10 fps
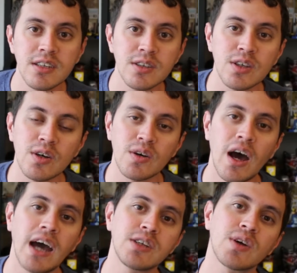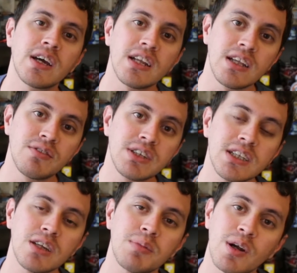So I try to leave just
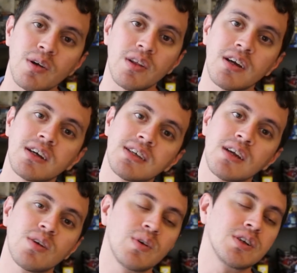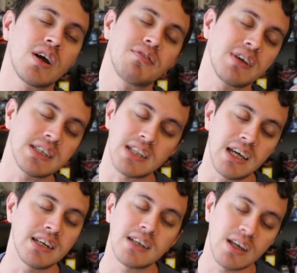a little bit earlier because I don't know what traffic is
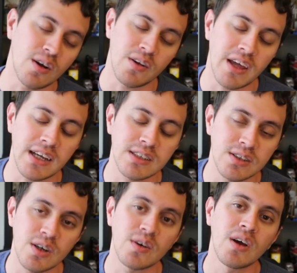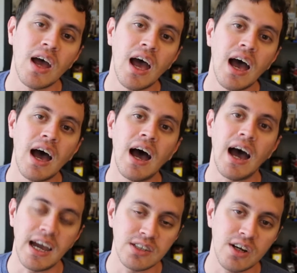like and all that. So
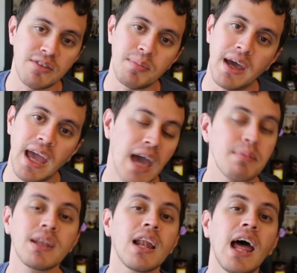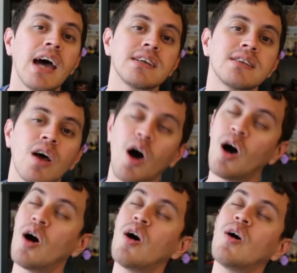I drive my happy little ass
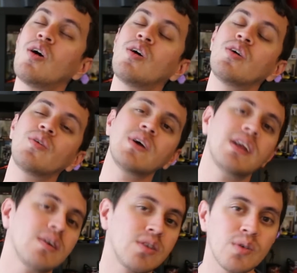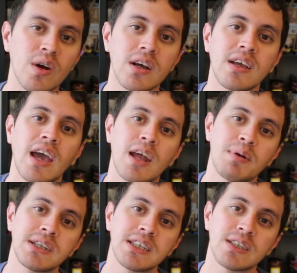all the way down to work at
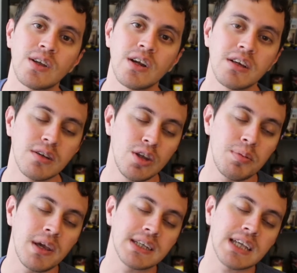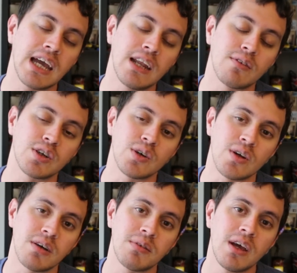about 6:30. UPS guy never
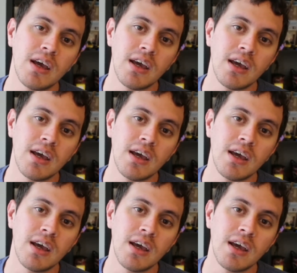showed up.